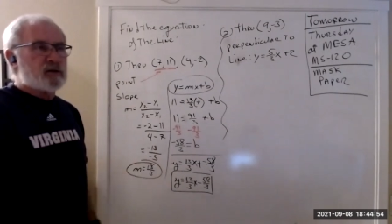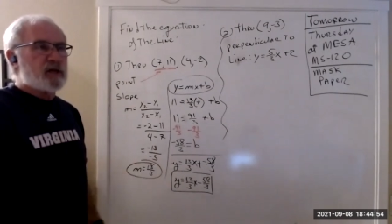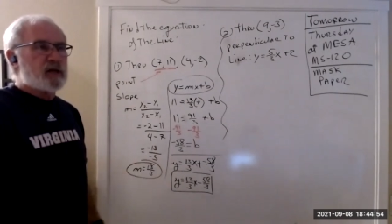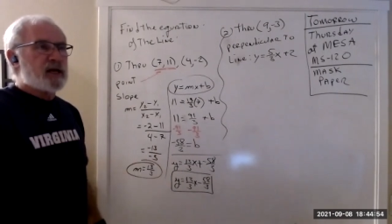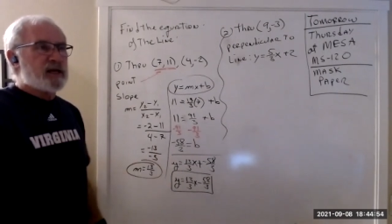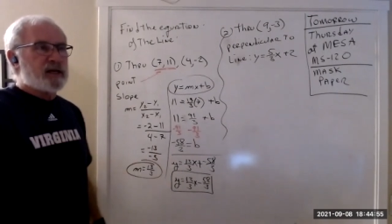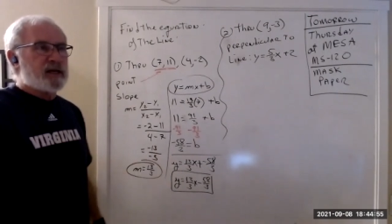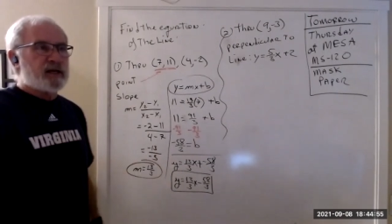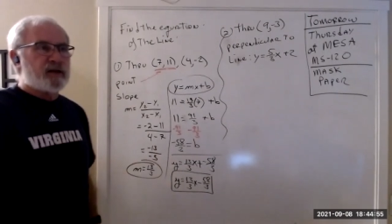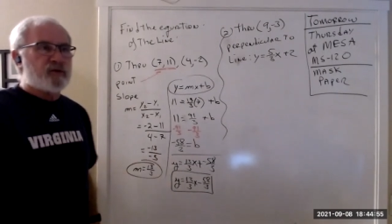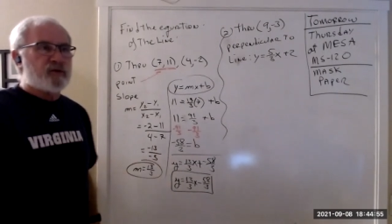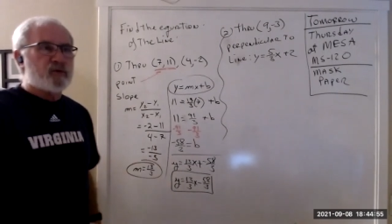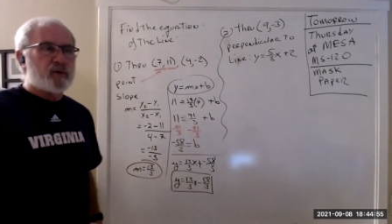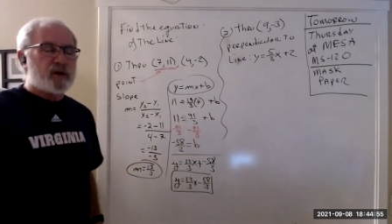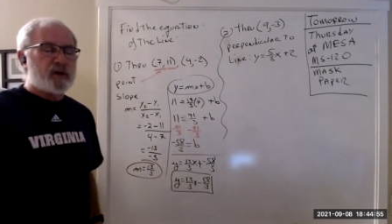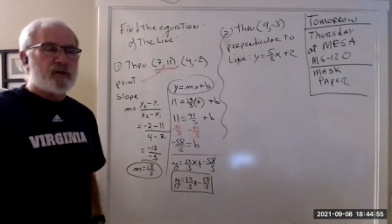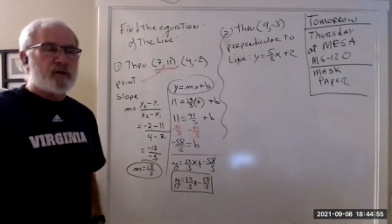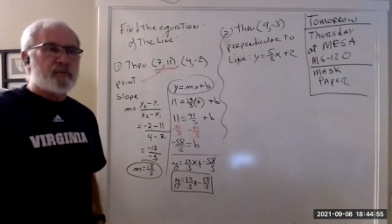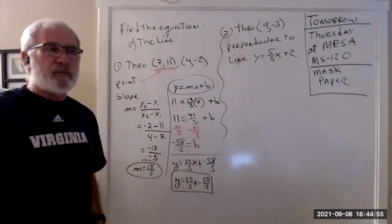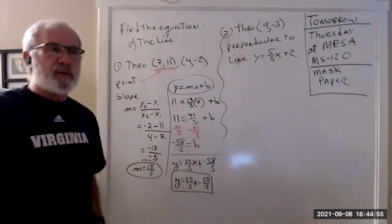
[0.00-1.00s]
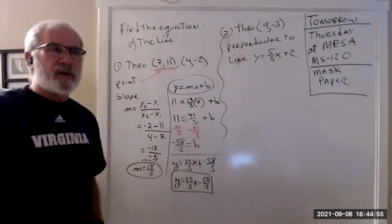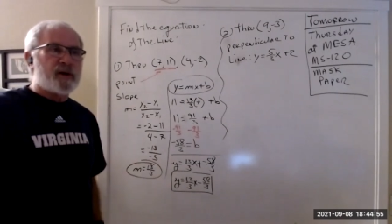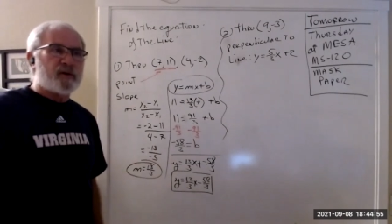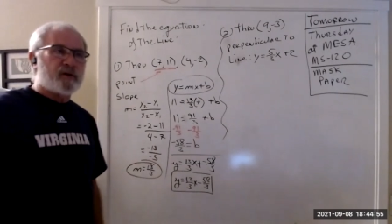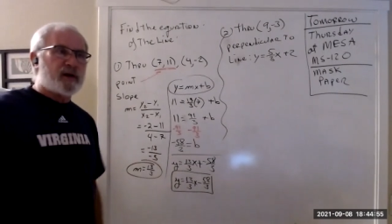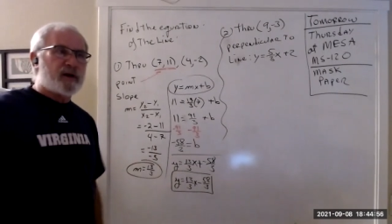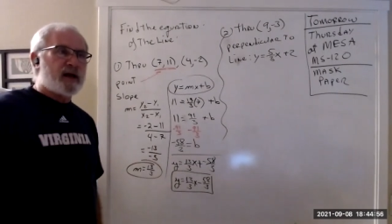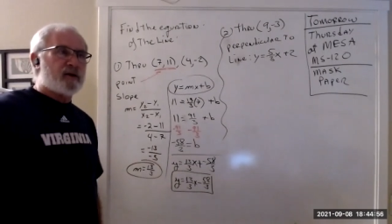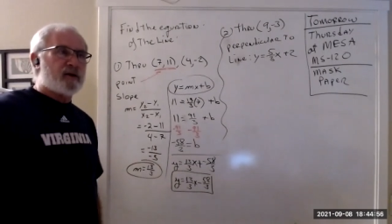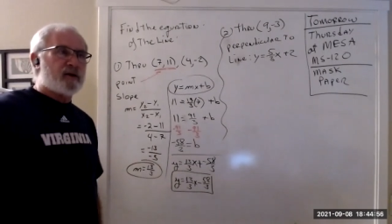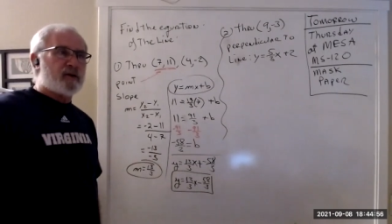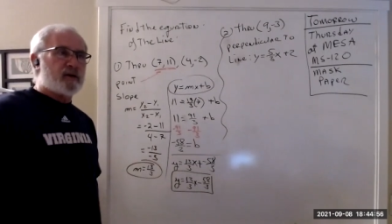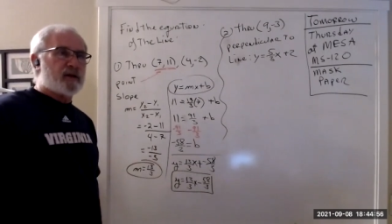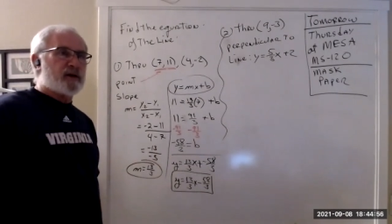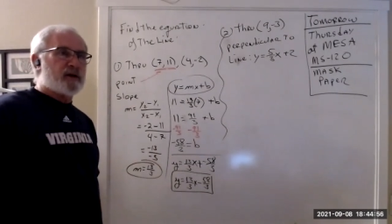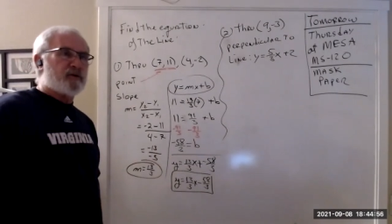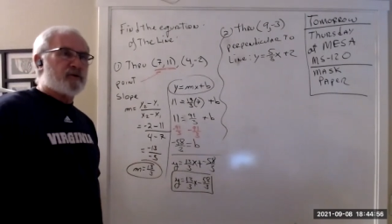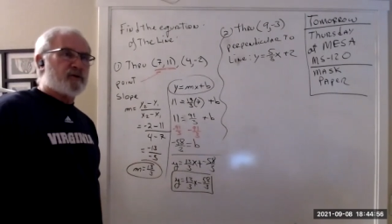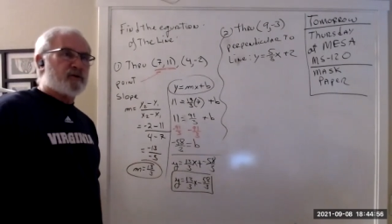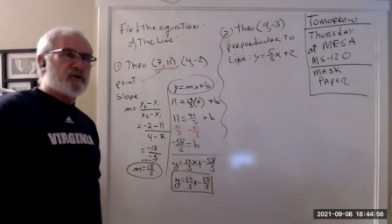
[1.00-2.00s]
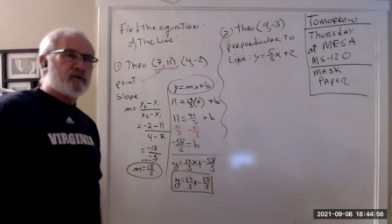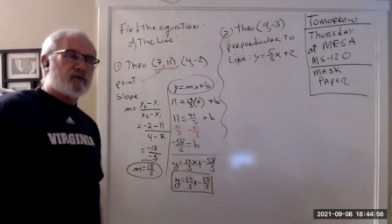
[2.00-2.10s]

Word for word: like it. It's one of the better calculators.